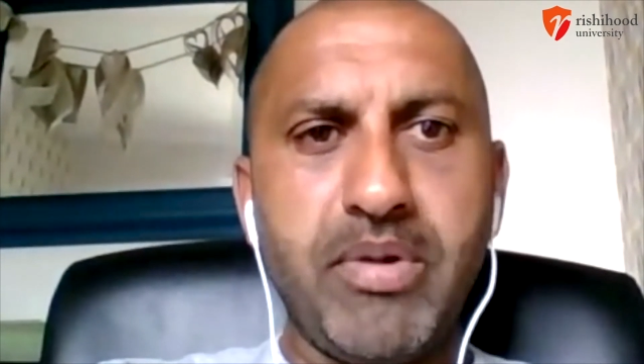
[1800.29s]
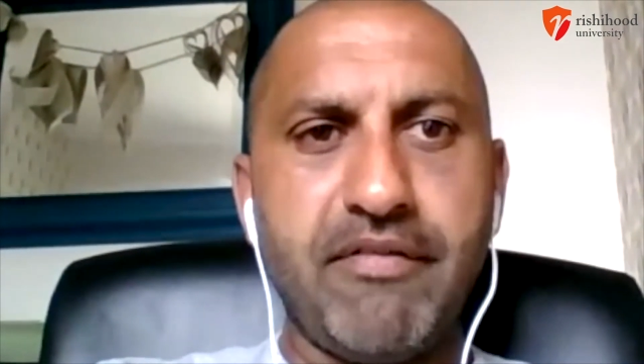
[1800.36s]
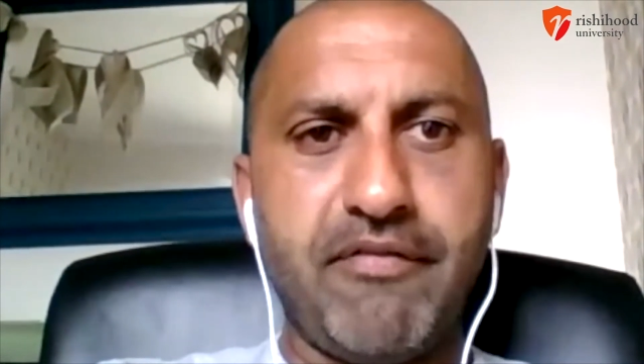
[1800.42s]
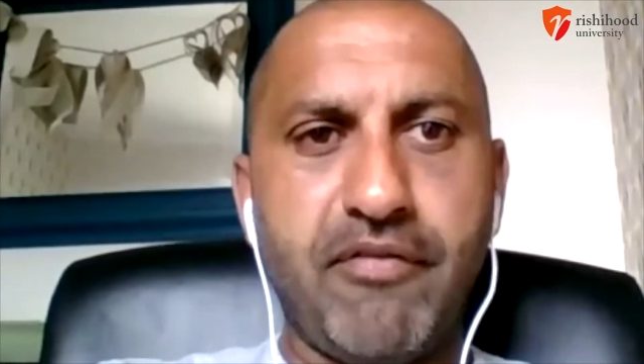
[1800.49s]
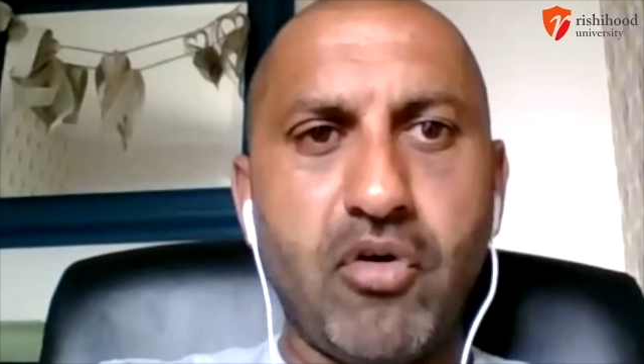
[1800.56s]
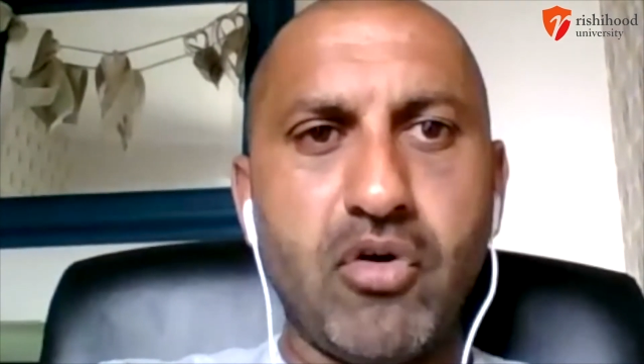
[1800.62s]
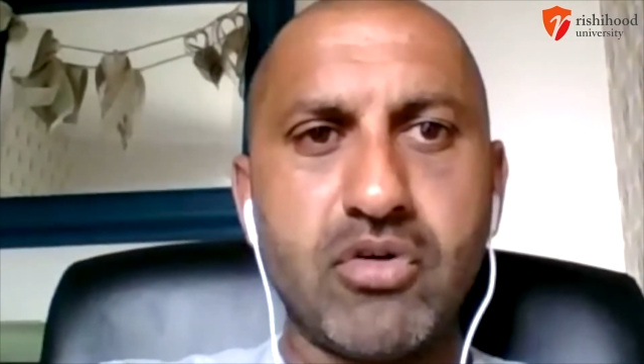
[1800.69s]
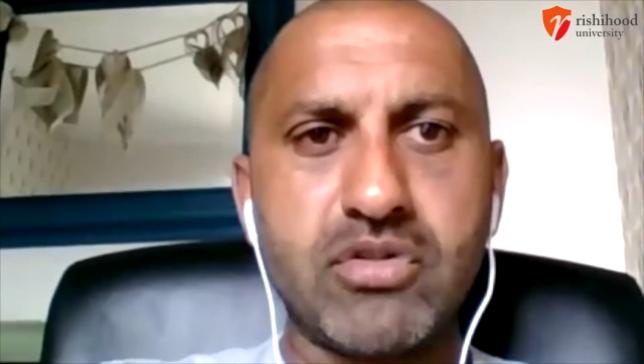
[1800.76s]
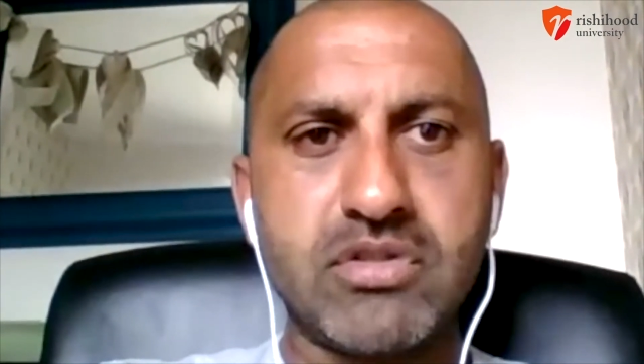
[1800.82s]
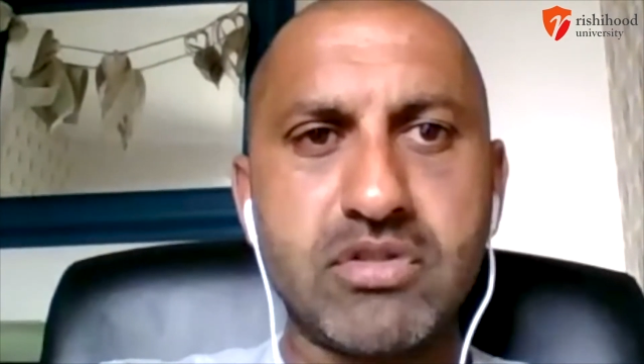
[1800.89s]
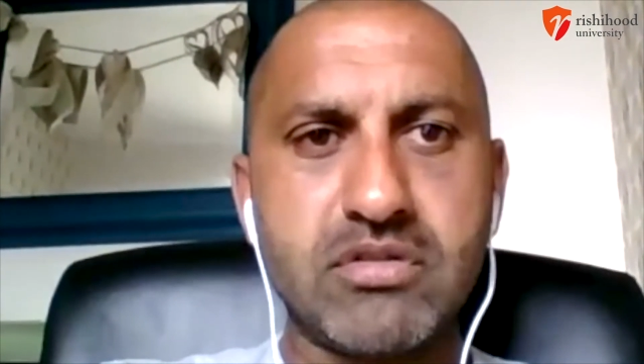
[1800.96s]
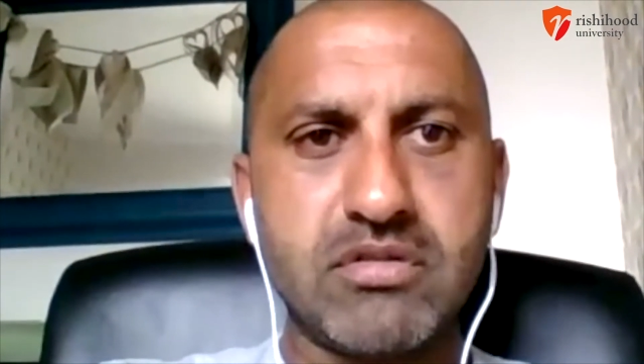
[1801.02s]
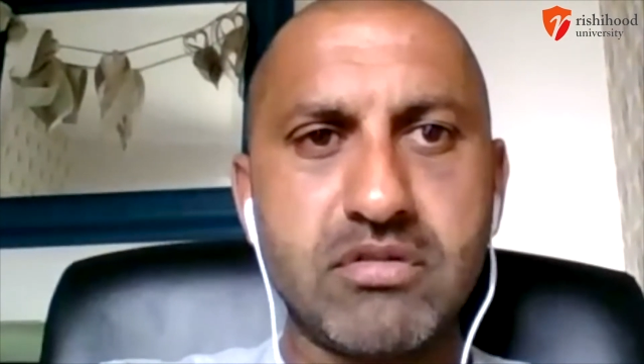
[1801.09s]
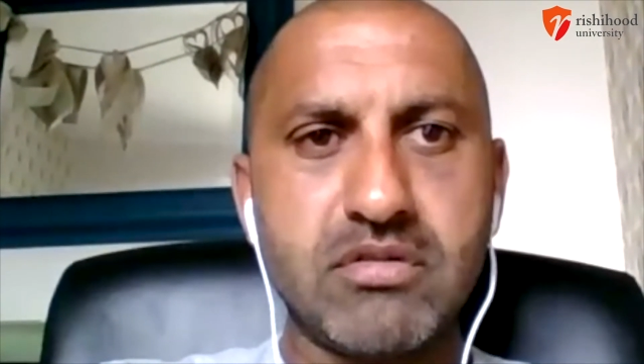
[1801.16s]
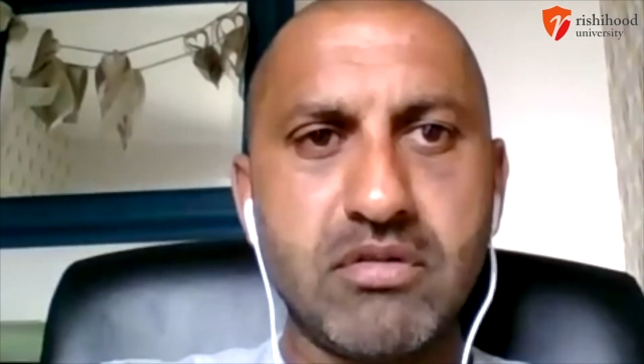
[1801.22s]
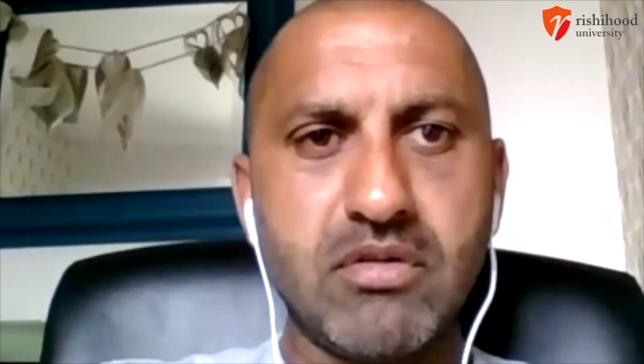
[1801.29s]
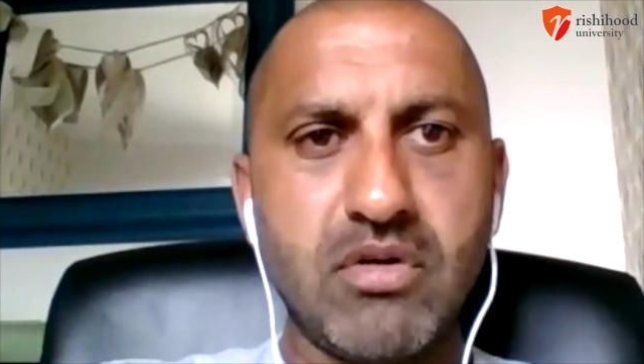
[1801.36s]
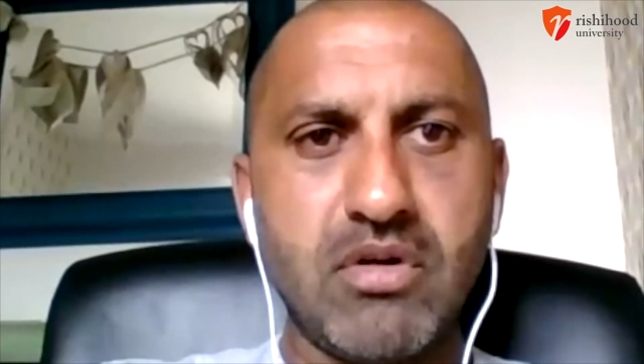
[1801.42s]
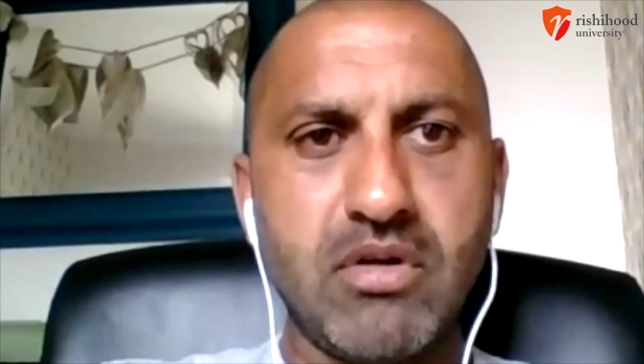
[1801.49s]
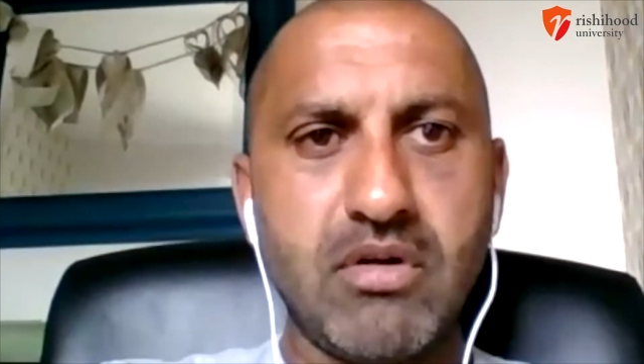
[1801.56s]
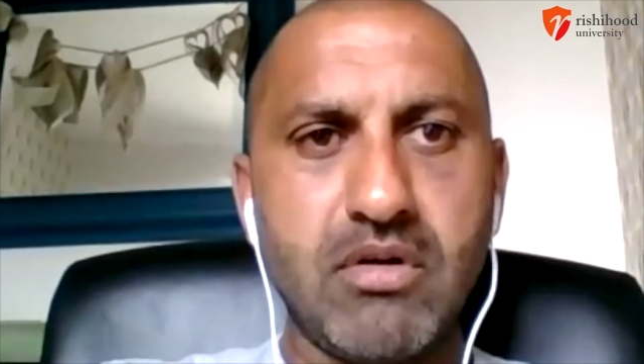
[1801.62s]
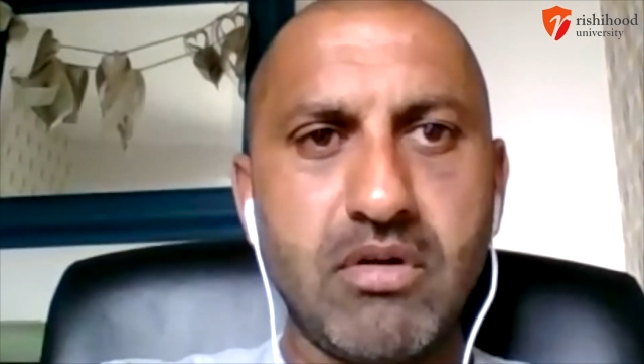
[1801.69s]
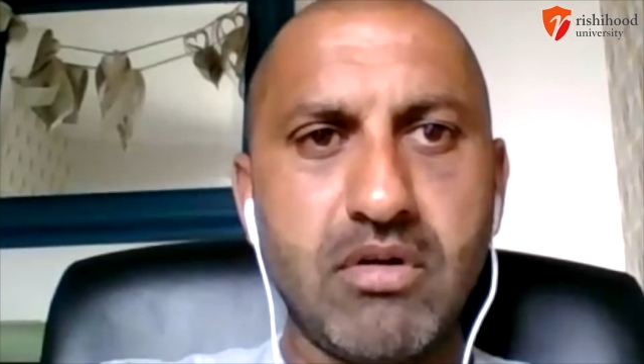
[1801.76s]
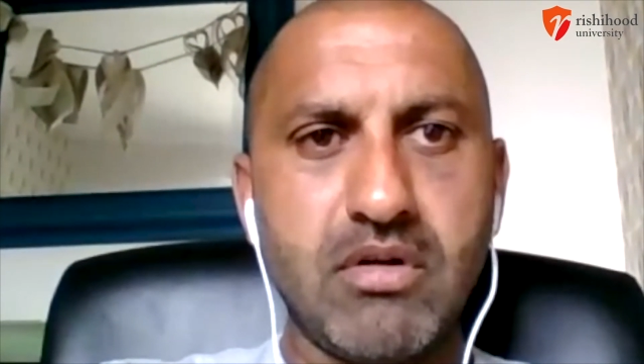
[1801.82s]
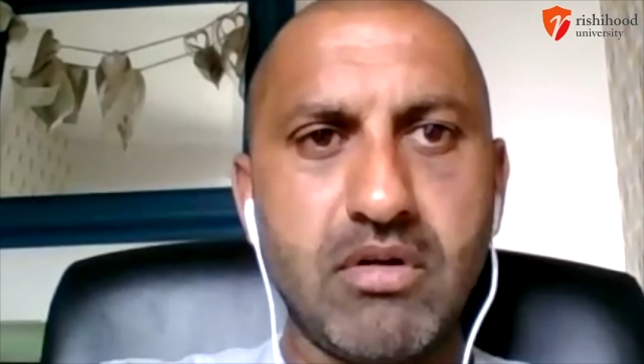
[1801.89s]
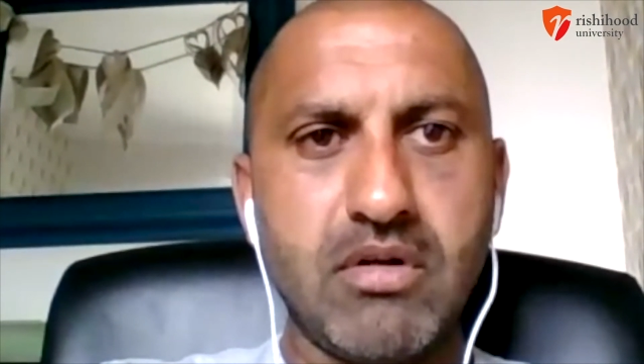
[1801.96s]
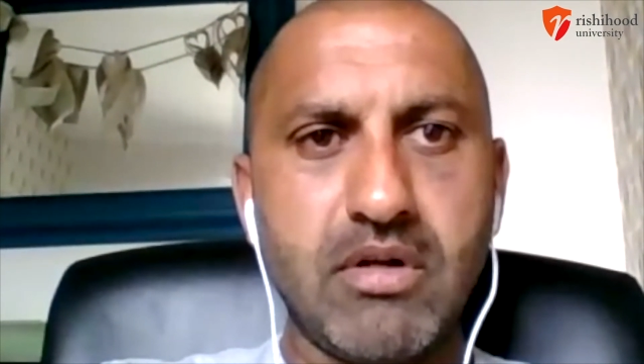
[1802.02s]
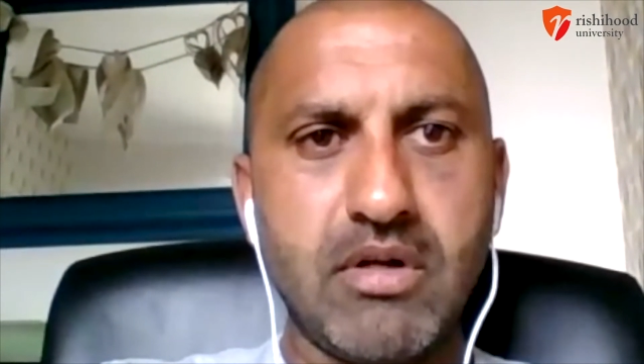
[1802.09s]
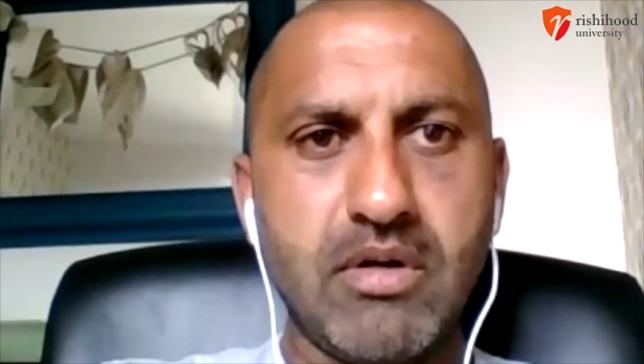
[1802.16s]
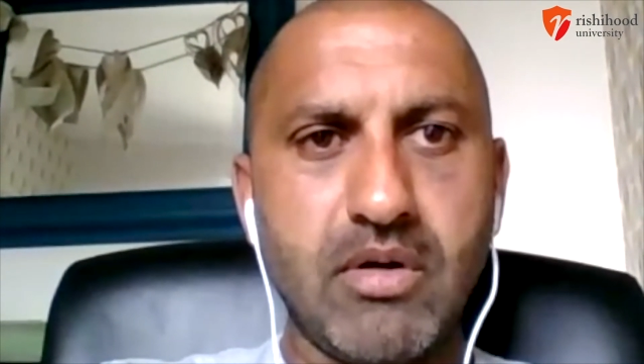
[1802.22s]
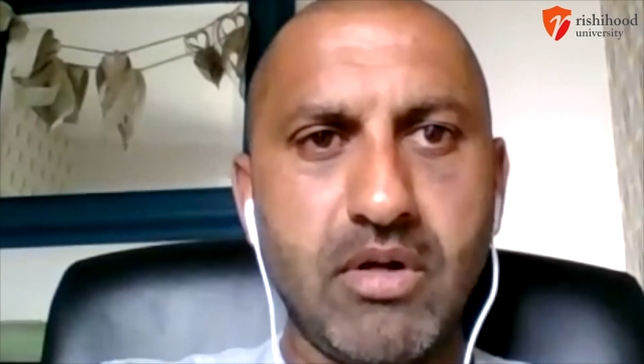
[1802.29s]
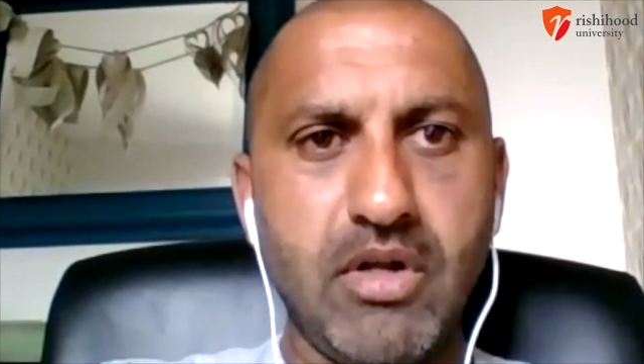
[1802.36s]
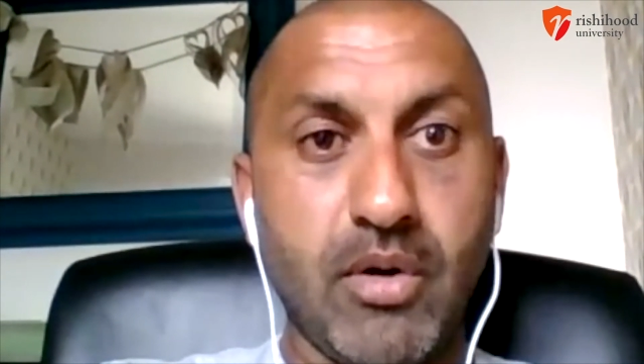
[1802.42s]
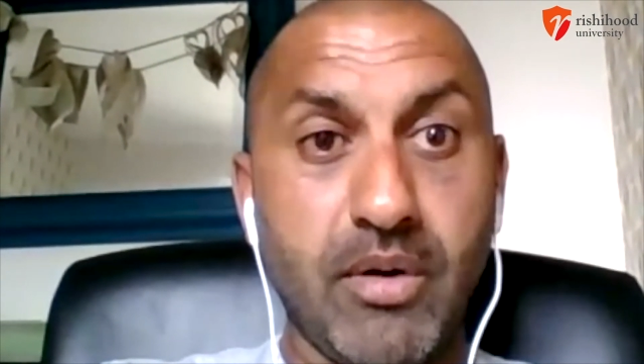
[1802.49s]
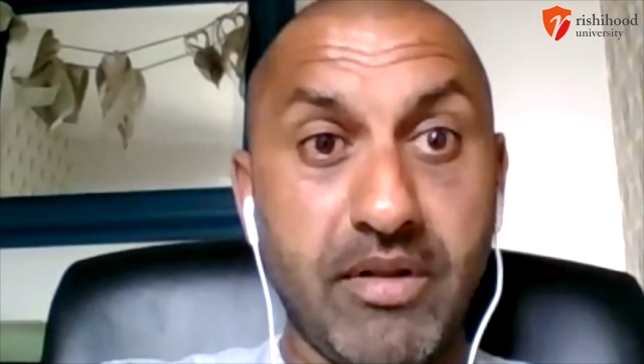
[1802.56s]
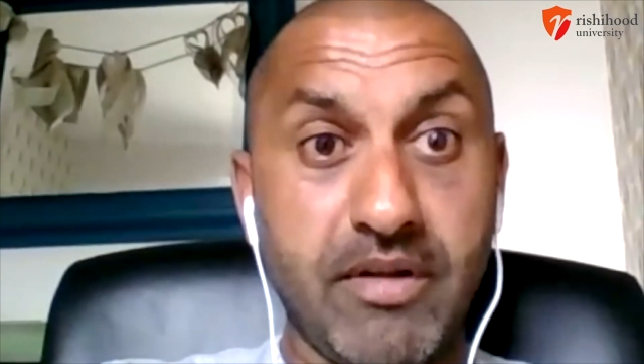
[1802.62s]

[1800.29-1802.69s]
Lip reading: force in the